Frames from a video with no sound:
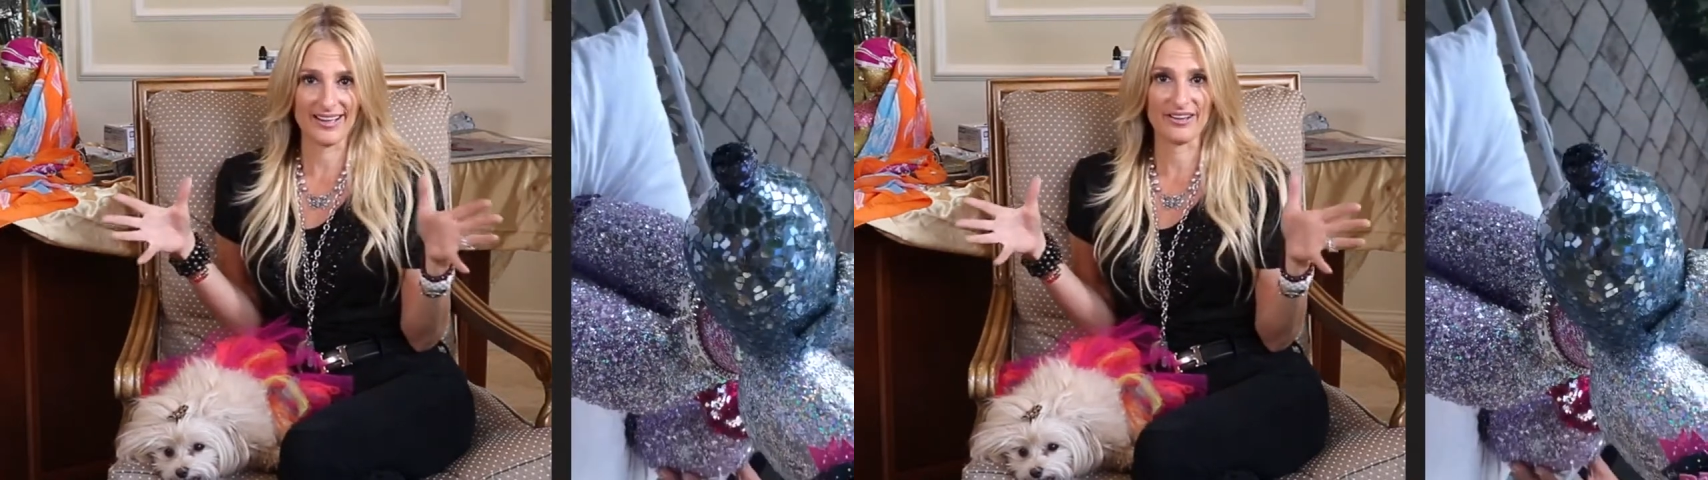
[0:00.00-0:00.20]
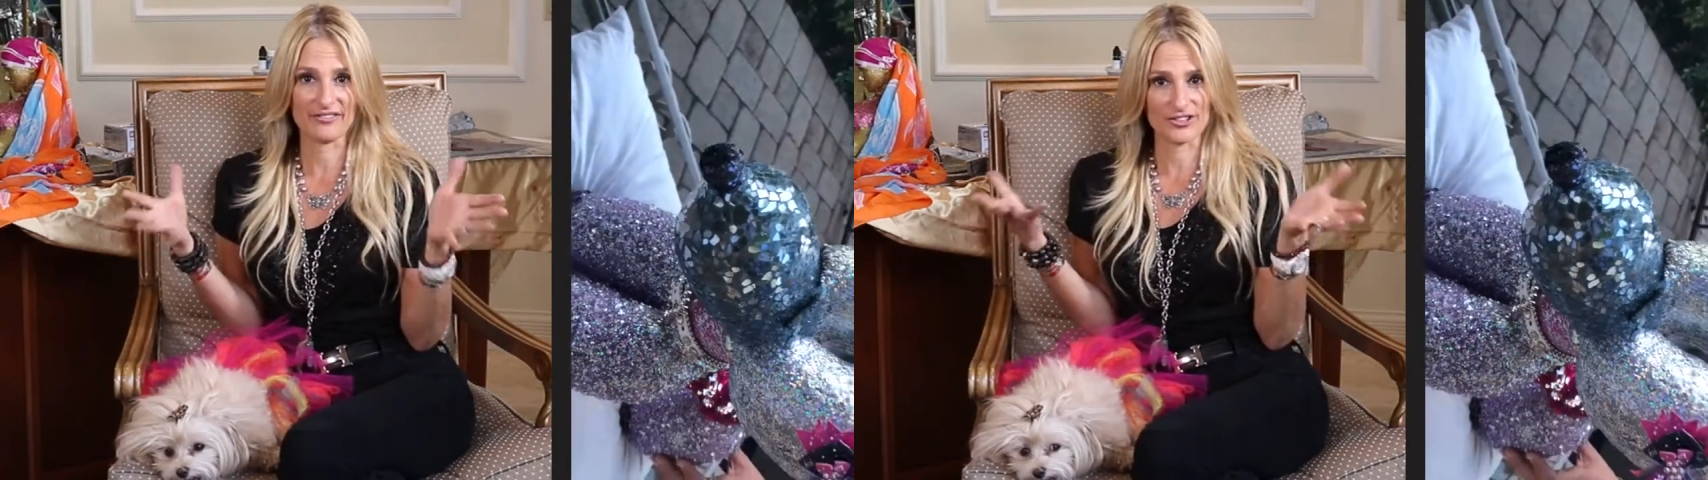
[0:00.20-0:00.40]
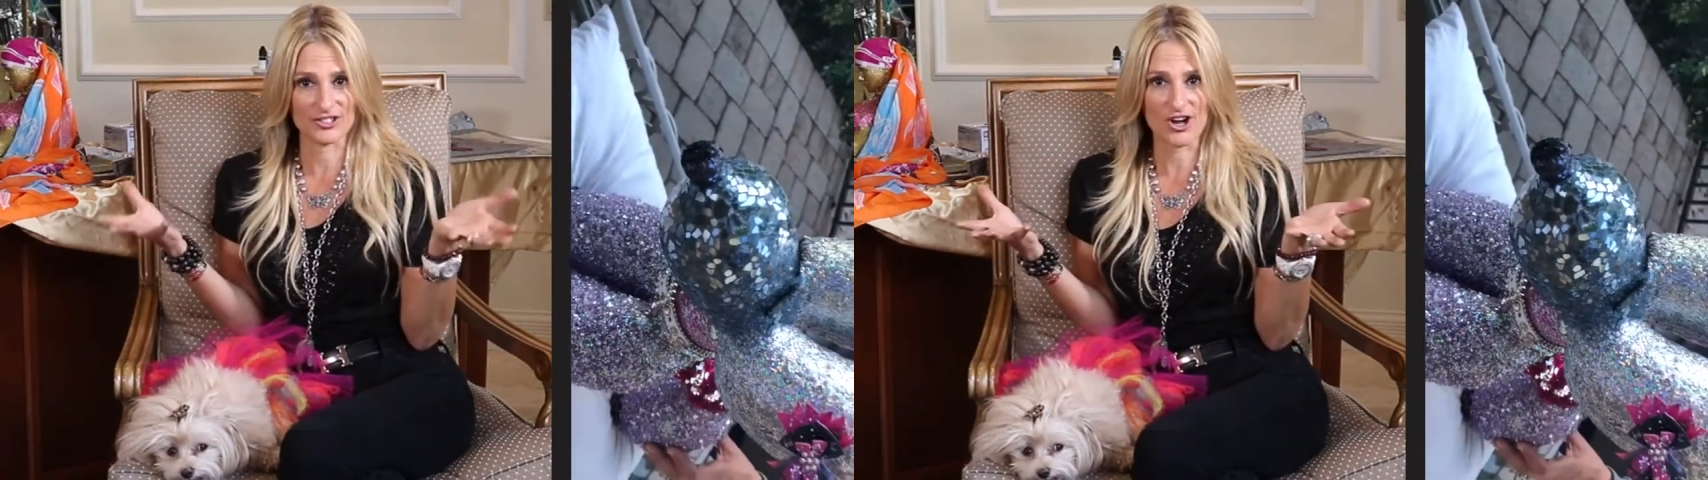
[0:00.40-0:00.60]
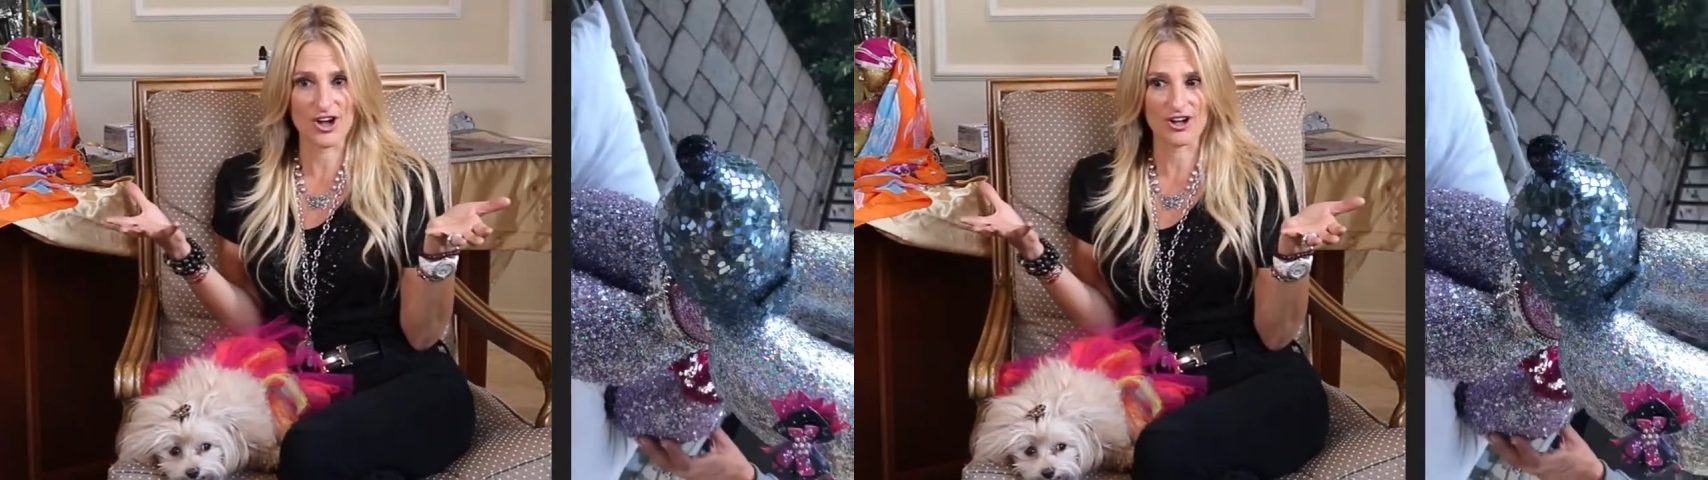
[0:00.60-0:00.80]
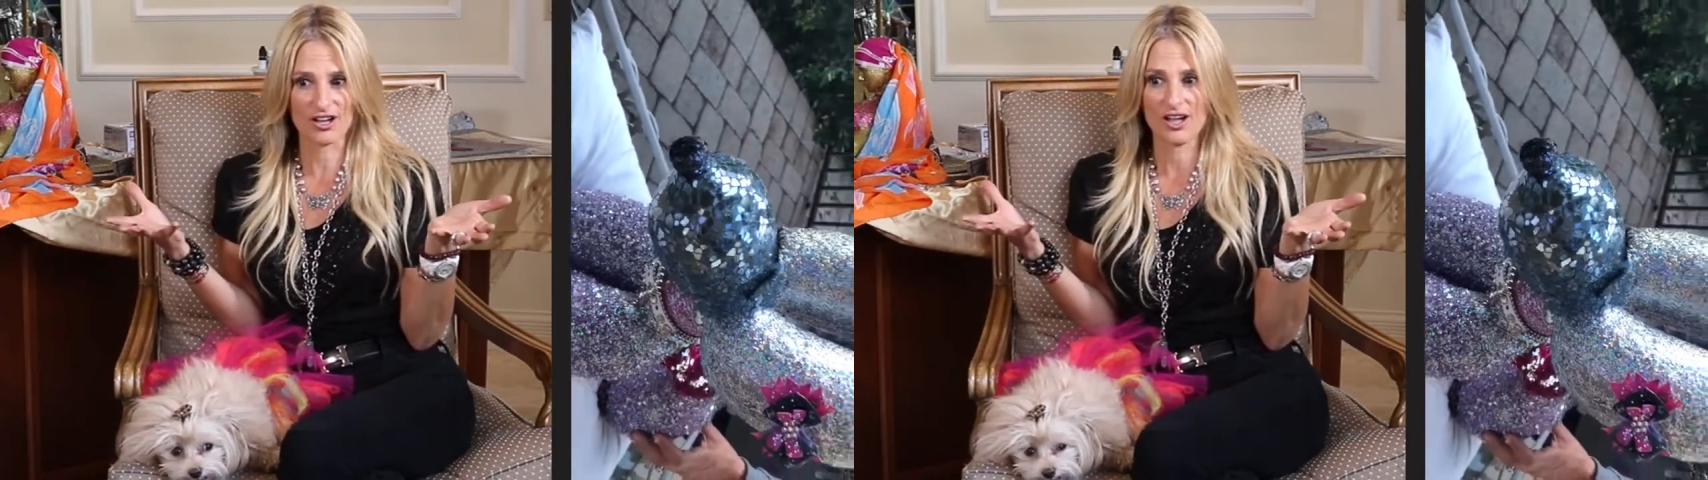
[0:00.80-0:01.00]
of the
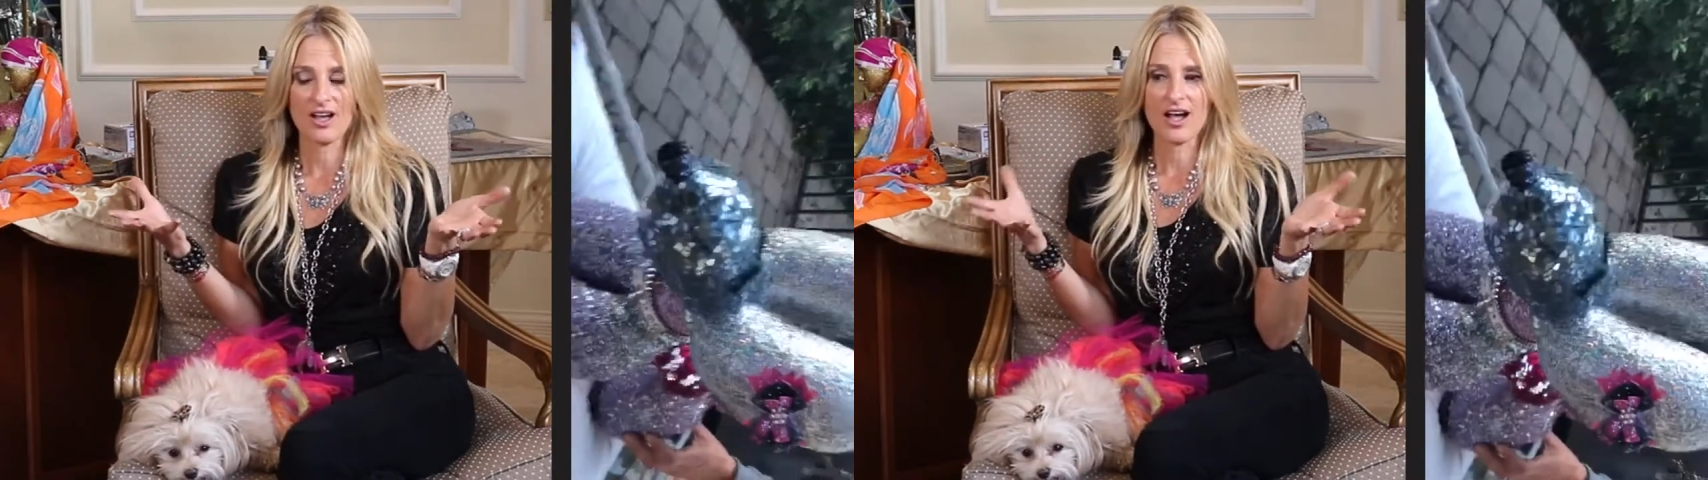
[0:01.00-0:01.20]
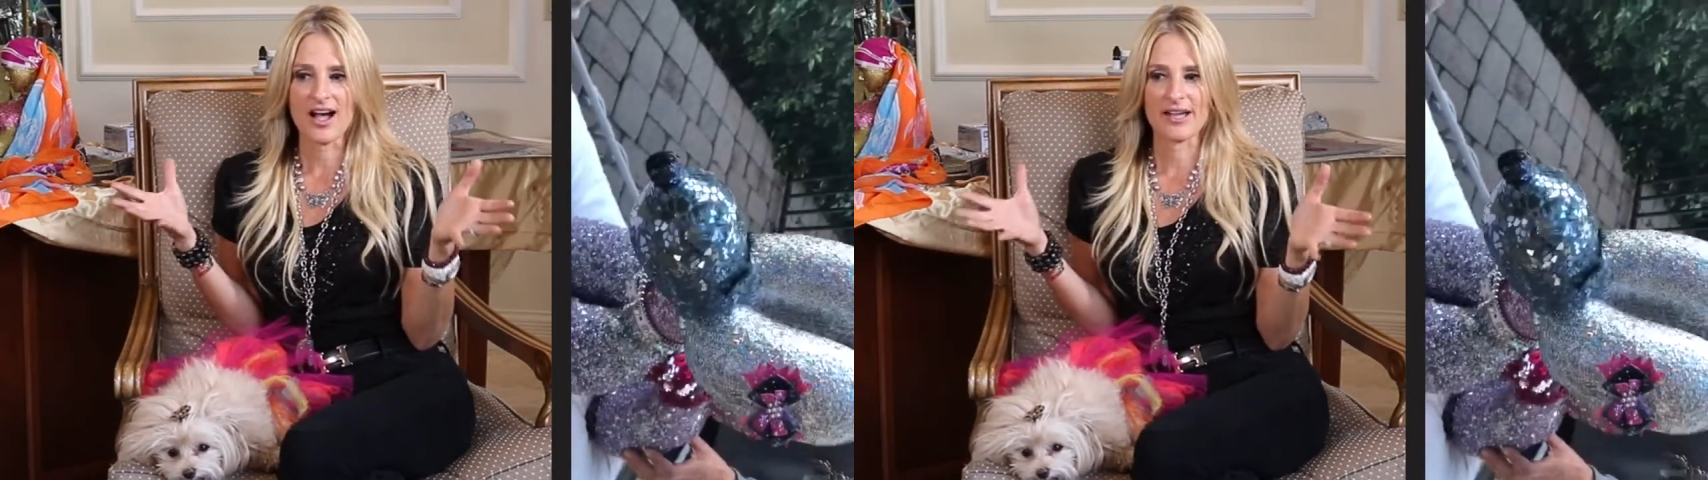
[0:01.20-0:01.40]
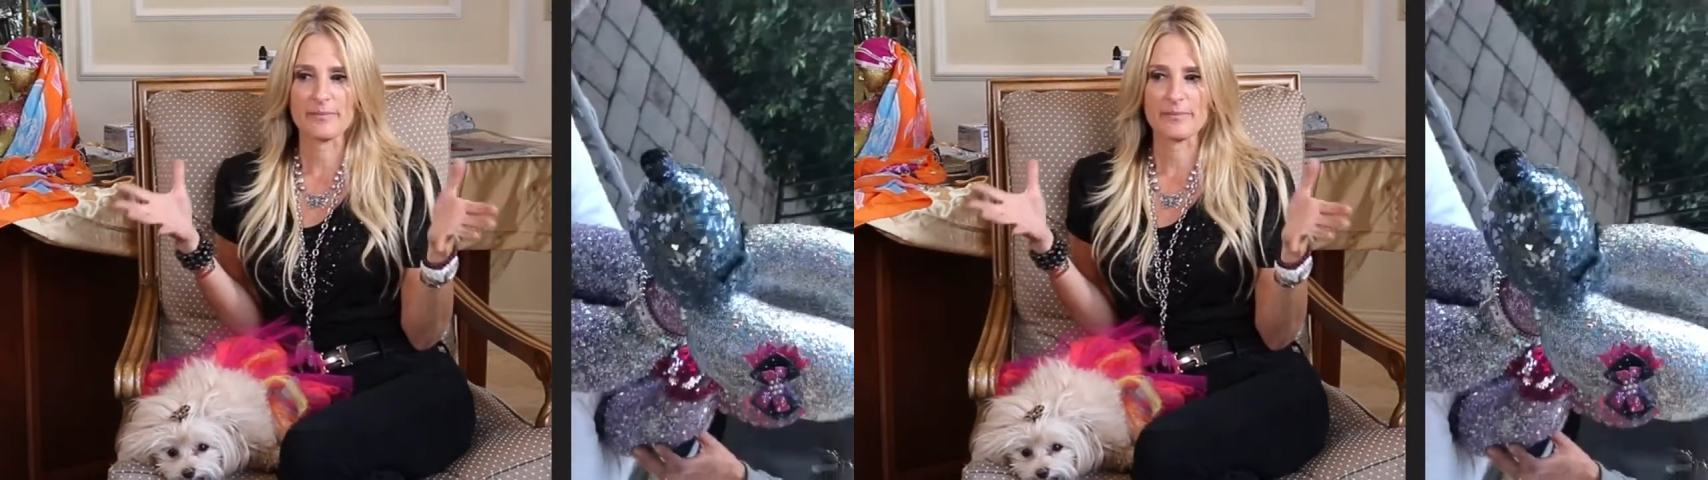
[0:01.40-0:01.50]
dog, I